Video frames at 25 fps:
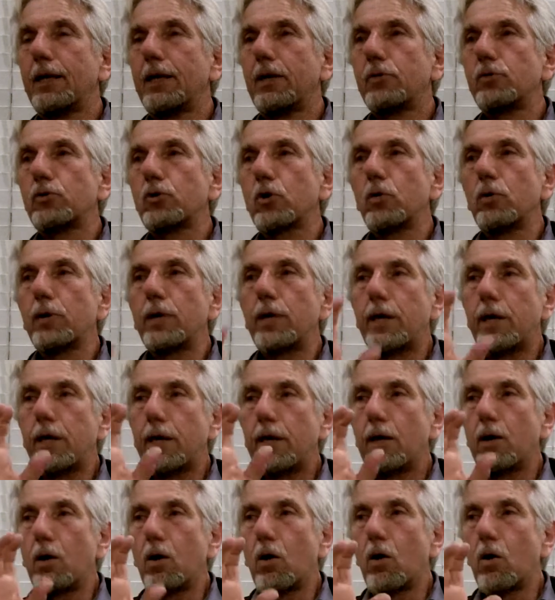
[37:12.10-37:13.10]
So
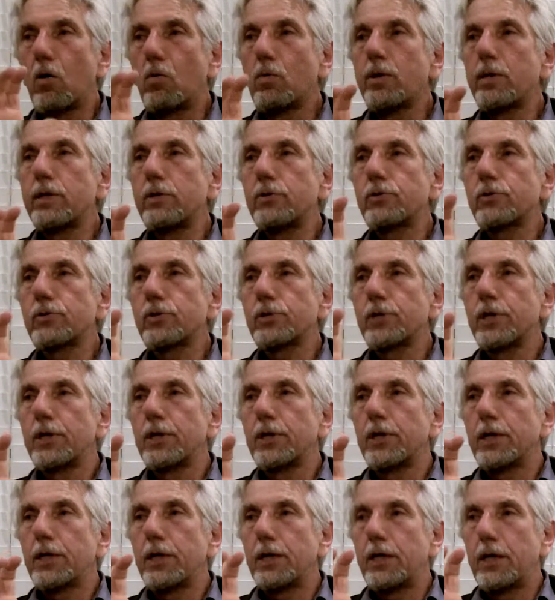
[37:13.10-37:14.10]
he always,
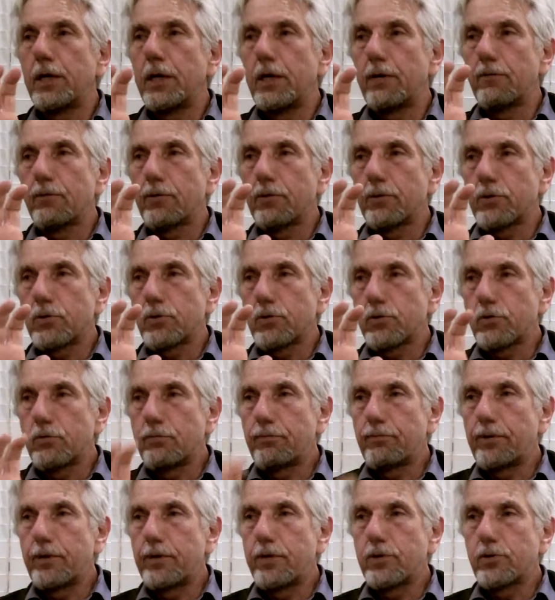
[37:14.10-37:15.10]
for the
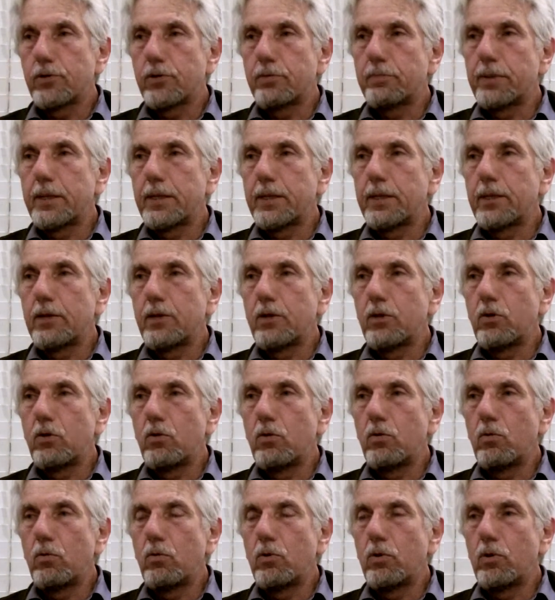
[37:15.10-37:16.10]
Sufis, the minute
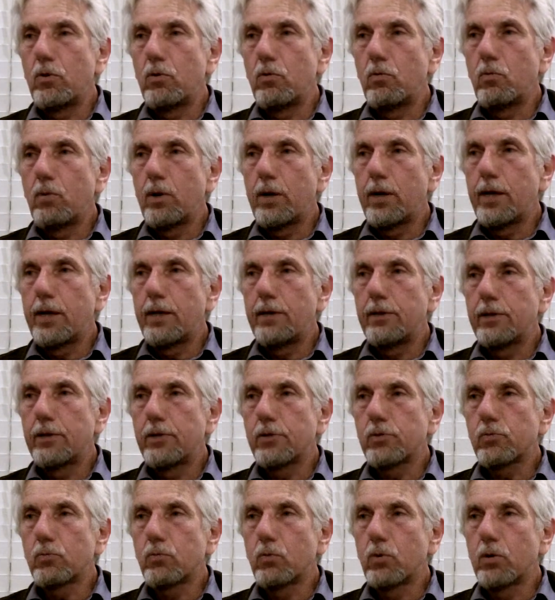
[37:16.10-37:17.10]
you, you read
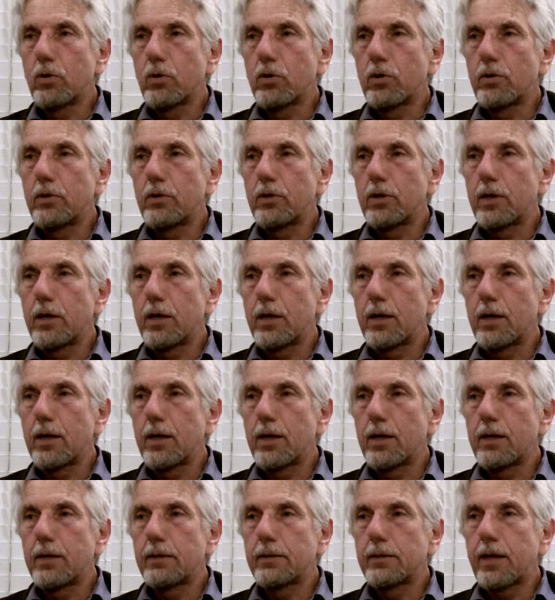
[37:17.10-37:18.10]
this word
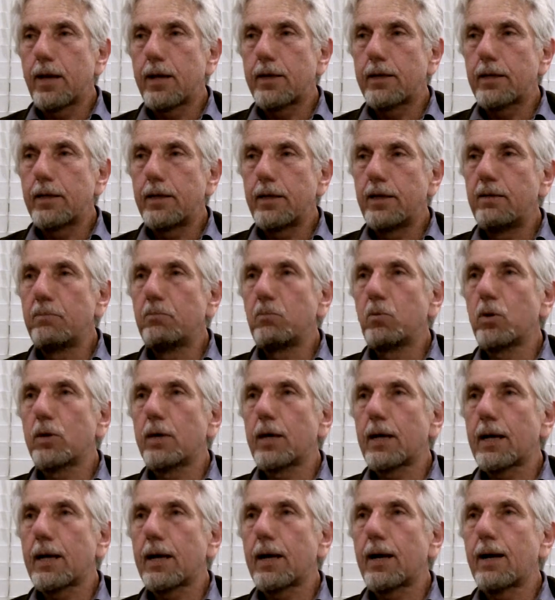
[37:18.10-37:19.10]
uh, tarki,
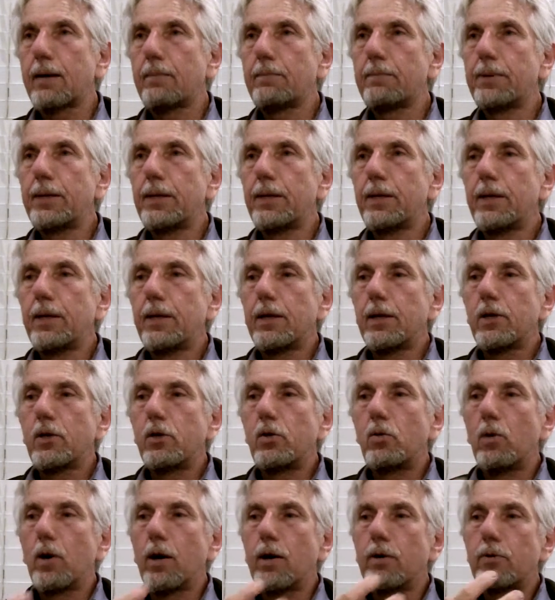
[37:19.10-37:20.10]
murakab,
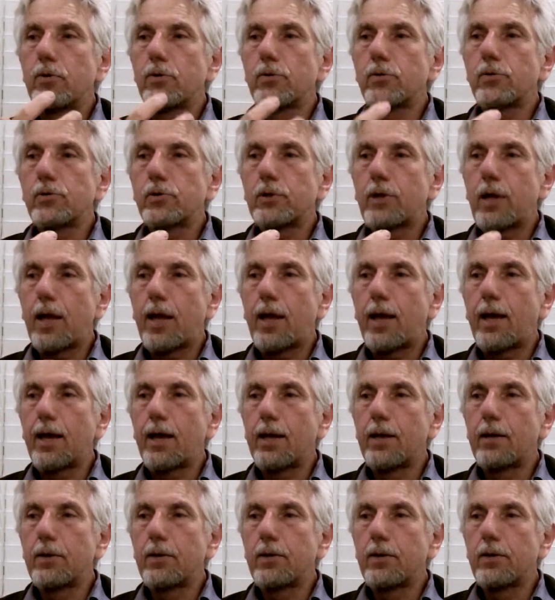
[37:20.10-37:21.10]
you
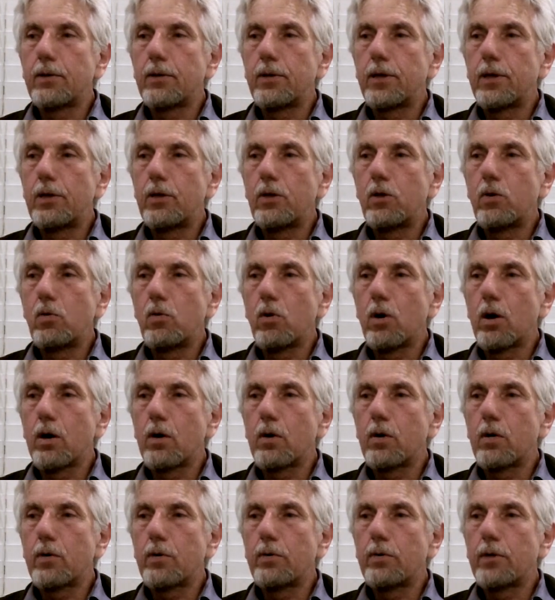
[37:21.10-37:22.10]
understand that you
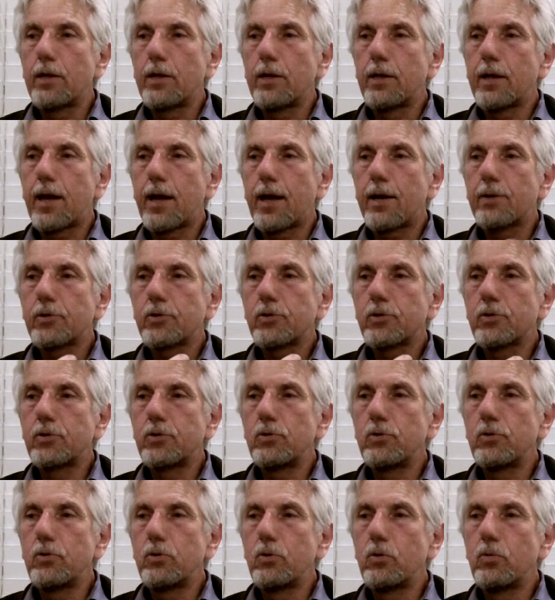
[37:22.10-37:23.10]
are that it has to
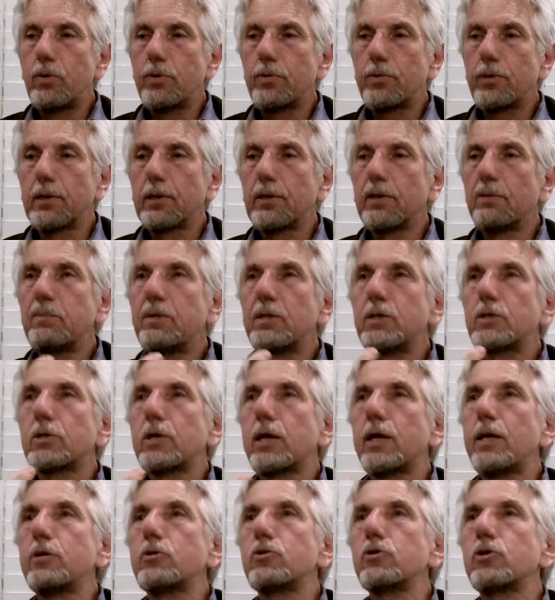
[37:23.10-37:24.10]
do with the
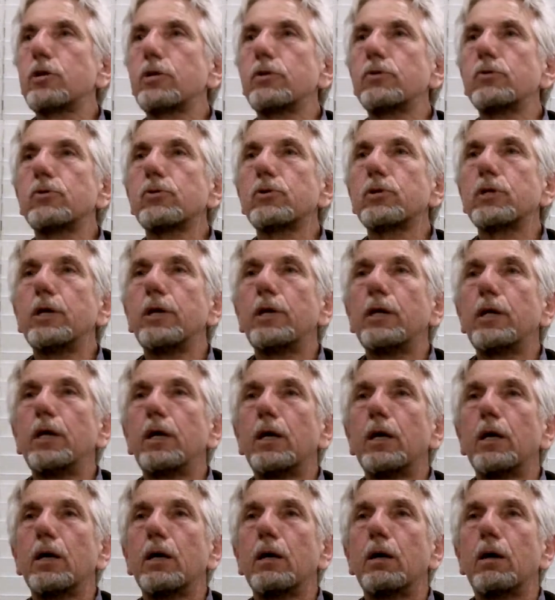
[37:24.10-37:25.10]
limitations
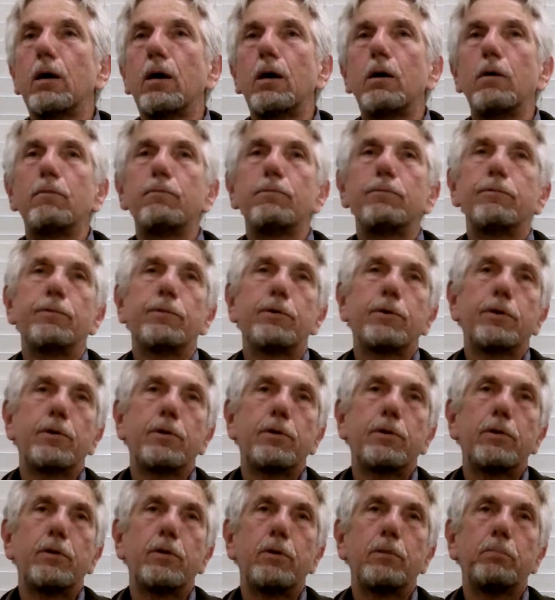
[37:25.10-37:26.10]
of
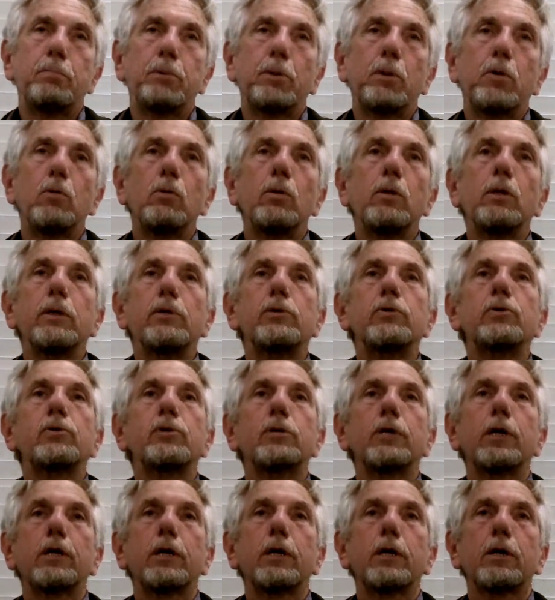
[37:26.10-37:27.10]
the
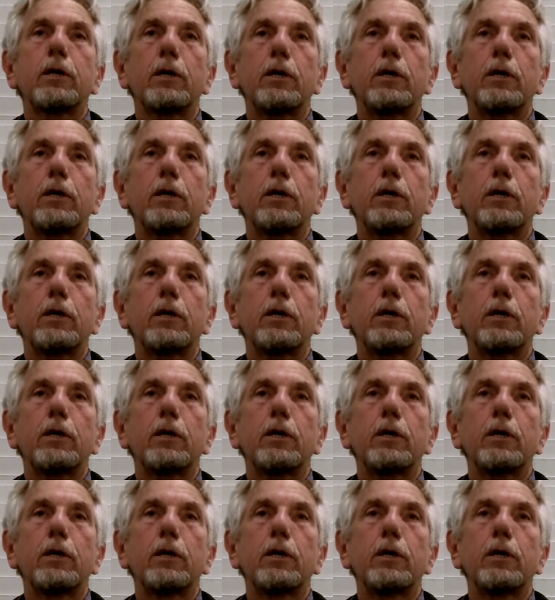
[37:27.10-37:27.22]
pluralistic